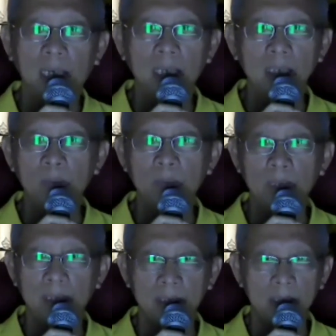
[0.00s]
Either
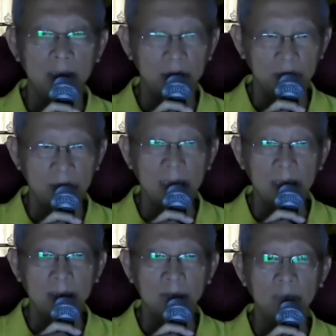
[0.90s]
way, you
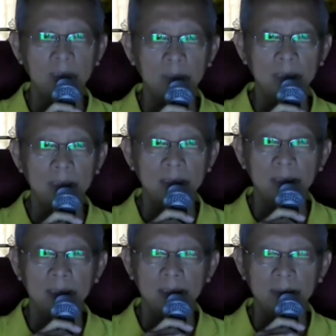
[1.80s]
can develop it.
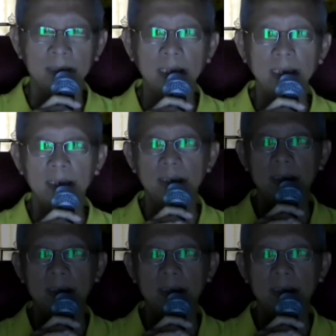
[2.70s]
Okay?